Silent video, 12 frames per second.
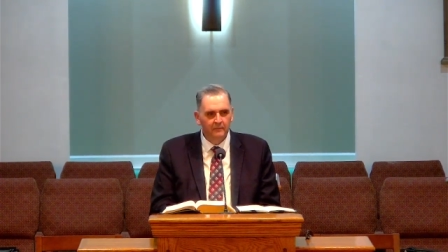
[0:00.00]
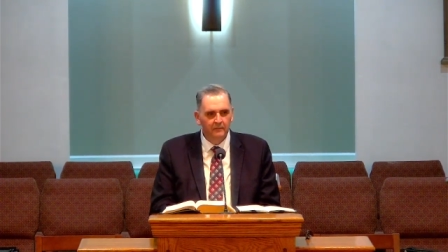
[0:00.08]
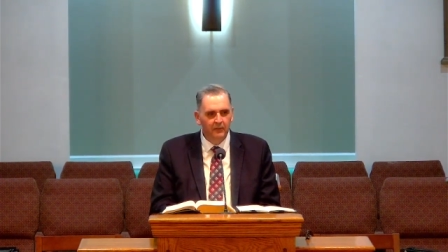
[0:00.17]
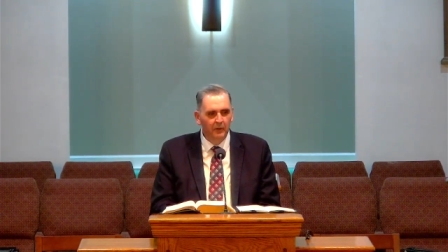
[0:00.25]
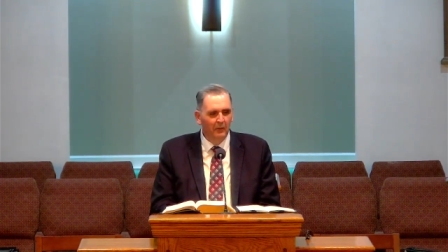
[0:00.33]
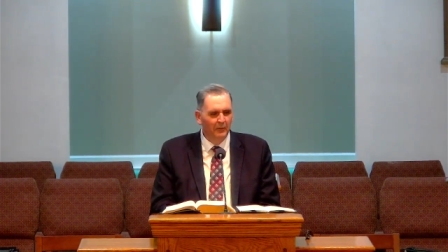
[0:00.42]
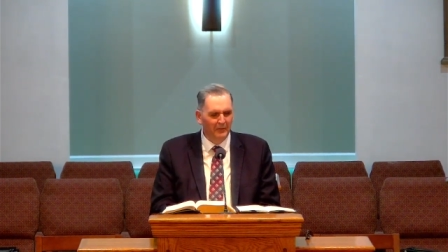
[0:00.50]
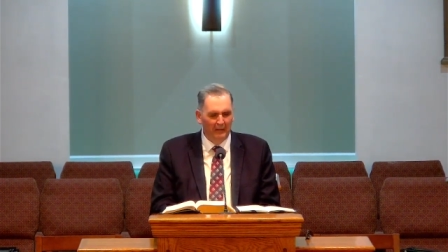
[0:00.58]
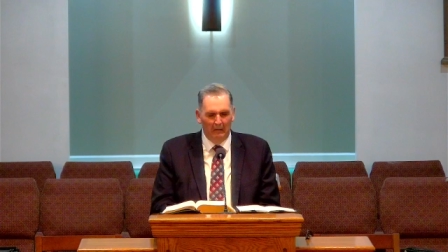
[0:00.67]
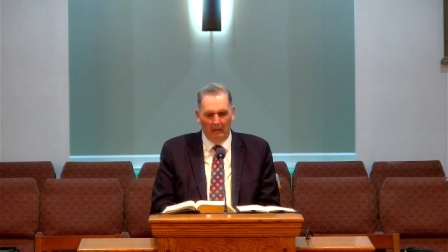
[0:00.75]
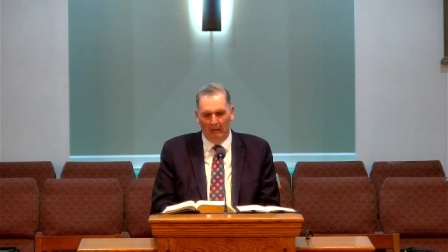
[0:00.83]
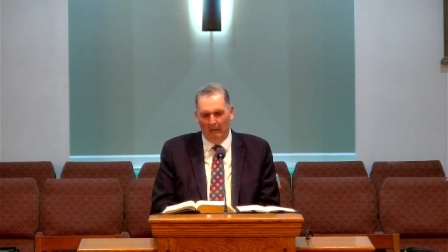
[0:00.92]
You won't say,
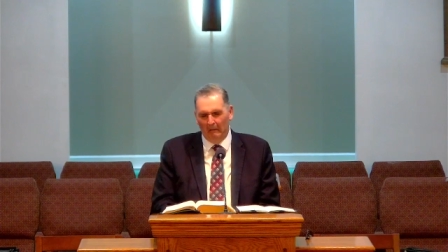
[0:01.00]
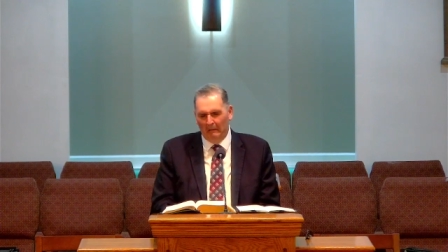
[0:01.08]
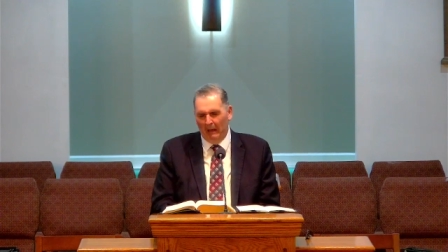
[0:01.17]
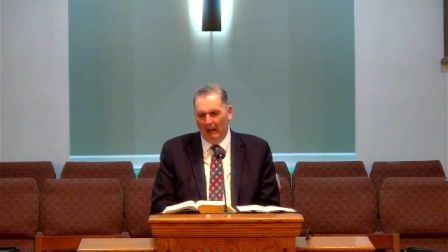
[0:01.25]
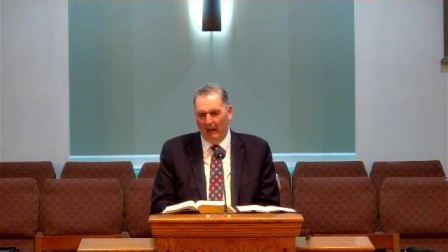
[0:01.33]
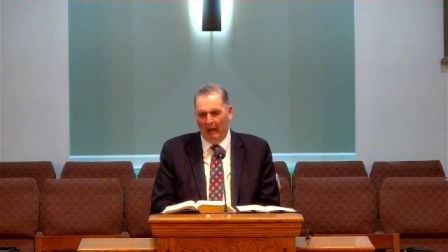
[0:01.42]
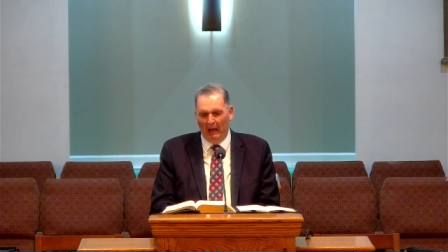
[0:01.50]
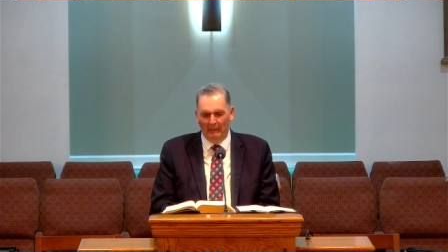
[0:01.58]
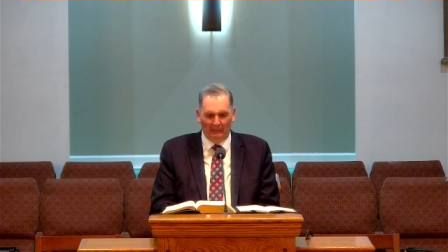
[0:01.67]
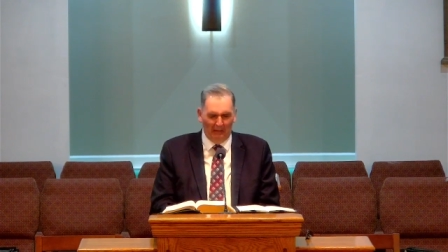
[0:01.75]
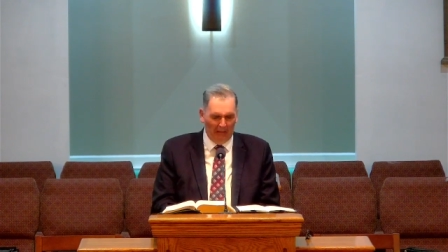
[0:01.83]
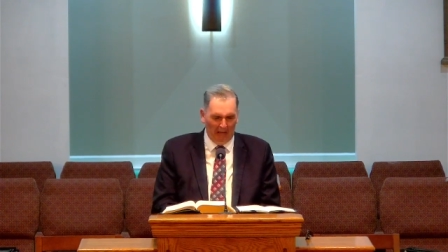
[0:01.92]
Oh God,
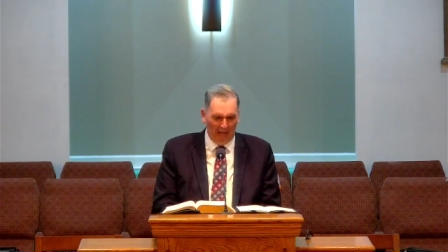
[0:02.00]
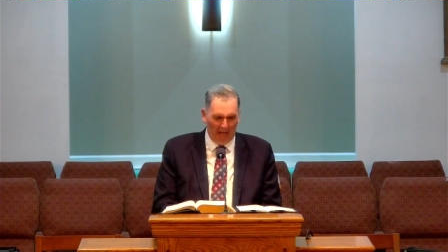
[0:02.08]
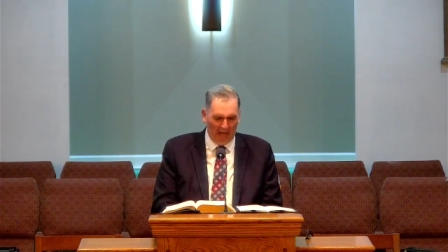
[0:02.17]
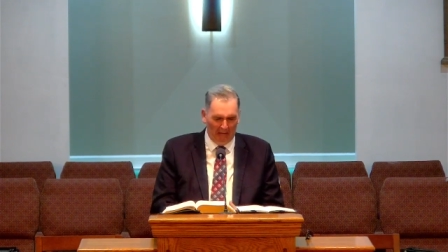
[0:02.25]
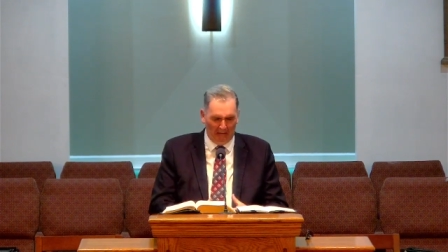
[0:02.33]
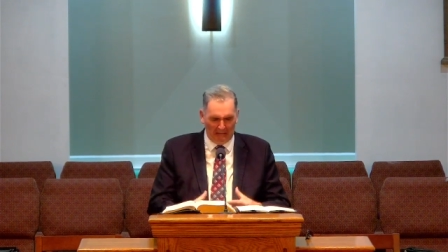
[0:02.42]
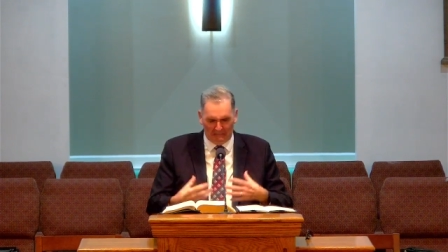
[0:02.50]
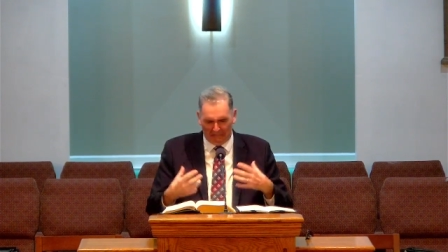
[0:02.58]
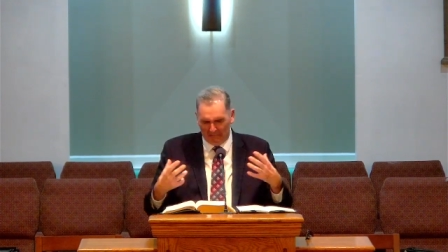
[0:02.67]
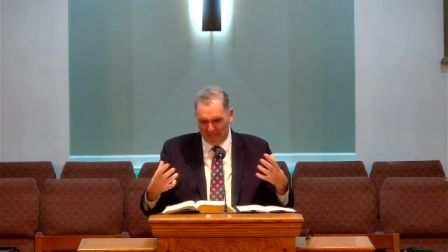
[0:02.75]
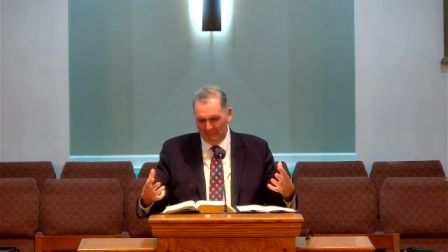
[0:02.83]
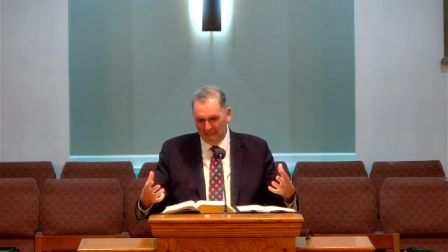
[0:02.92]
please
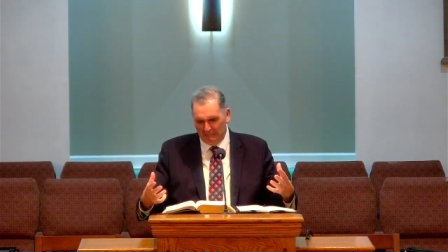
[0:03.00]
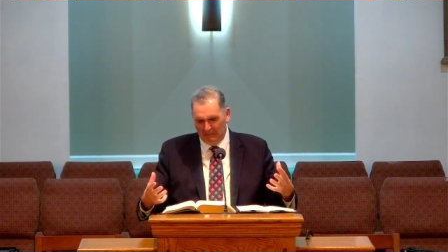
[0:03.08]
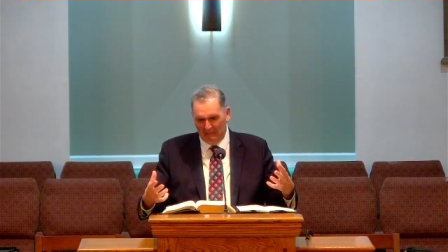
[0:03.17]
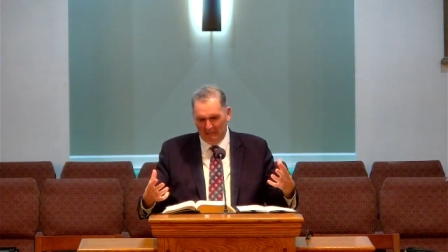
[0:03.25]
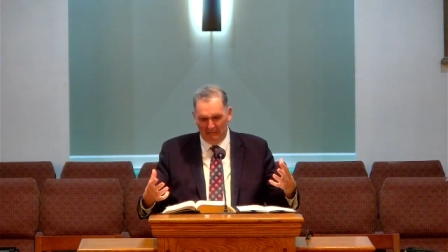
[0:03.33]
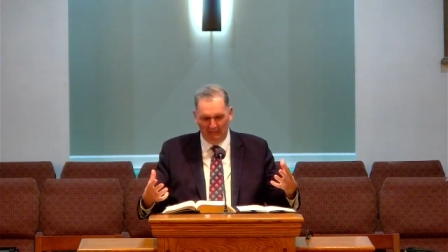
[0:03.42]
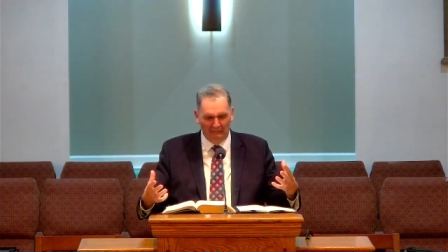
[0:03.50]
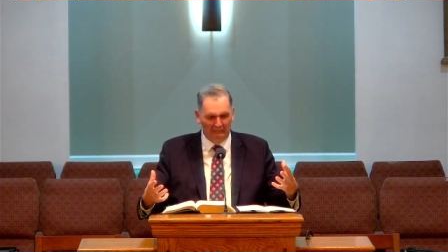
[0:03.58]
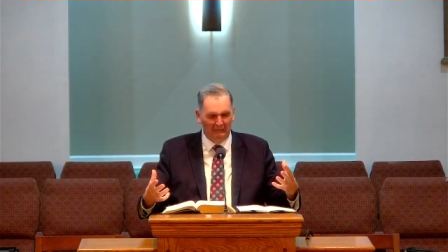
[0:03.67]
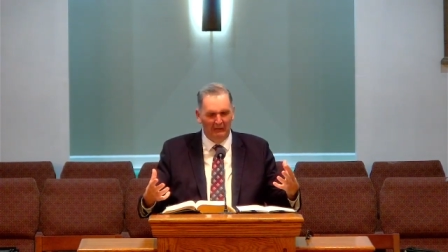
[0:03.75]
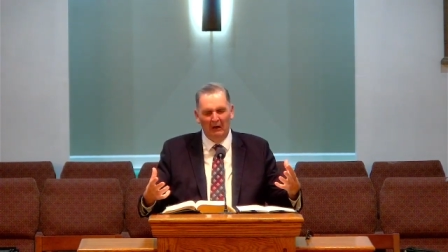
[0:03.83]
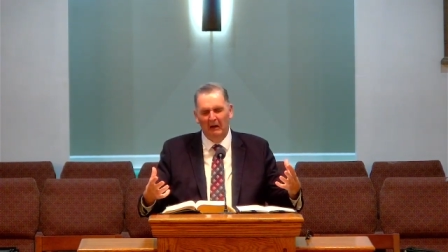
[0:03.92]
give me a
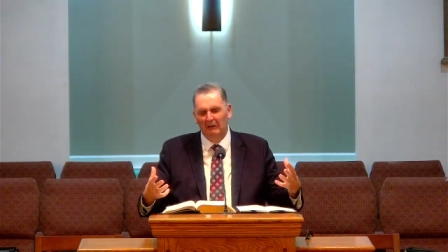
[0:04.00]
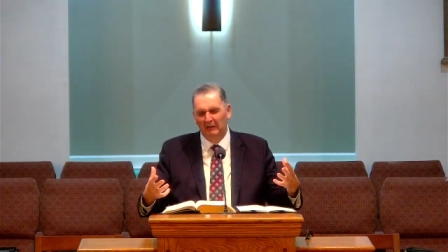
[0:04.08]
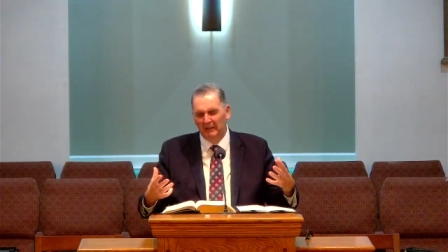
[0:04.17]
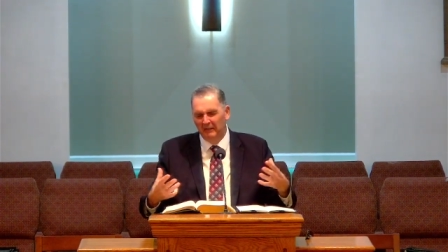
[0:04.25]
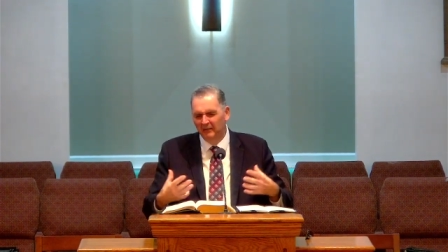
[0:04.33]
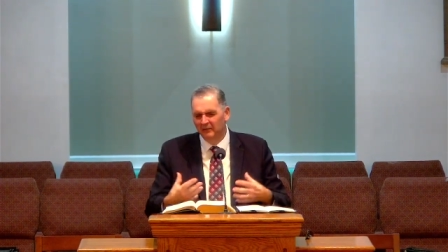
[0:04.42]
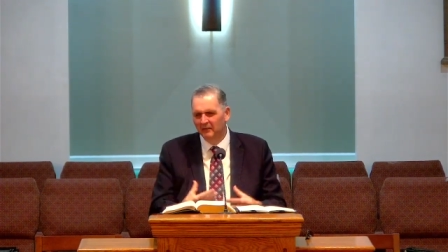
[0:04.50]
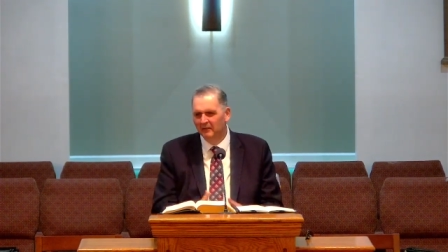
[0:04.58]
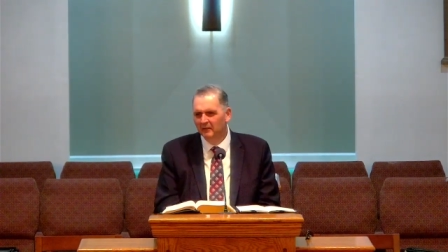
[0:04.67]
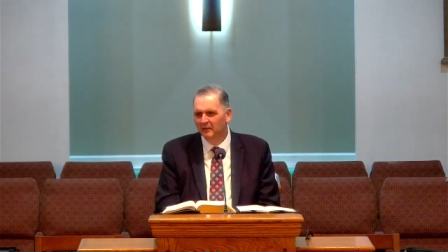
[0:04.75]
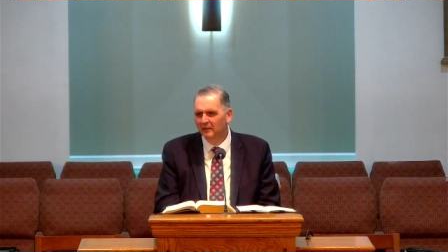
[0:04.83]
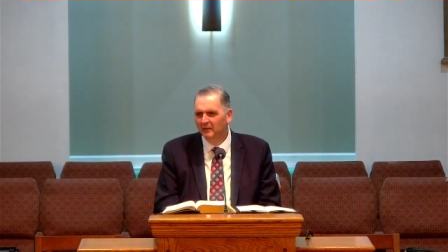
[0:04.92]
Ferrari.
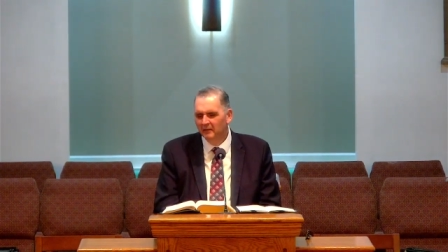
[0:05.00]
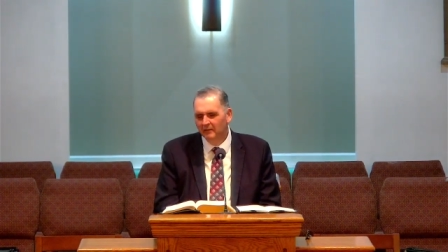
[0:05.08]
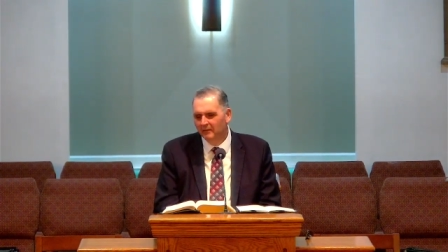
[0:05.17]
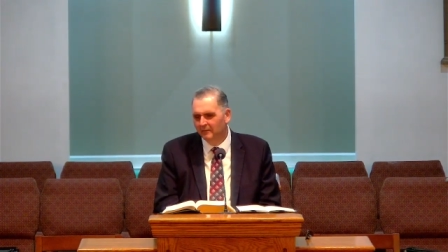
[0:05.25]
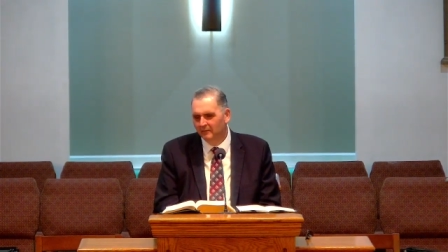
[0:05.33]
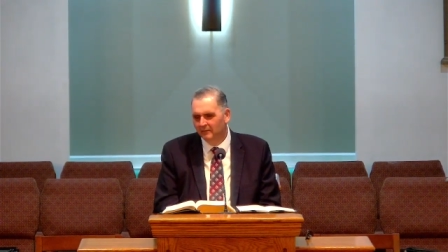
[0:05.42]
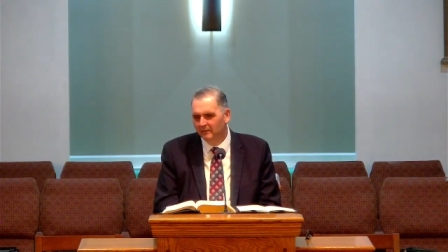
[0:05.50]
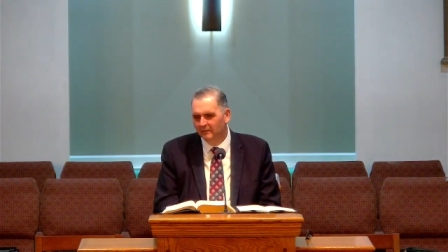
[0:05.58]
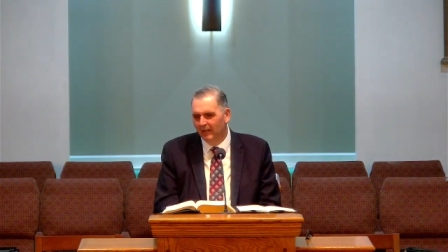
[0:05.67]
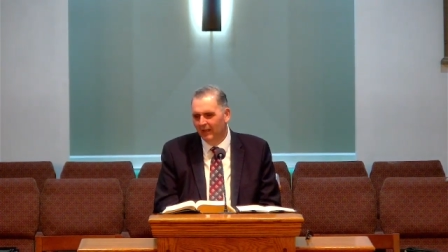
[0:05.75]
God,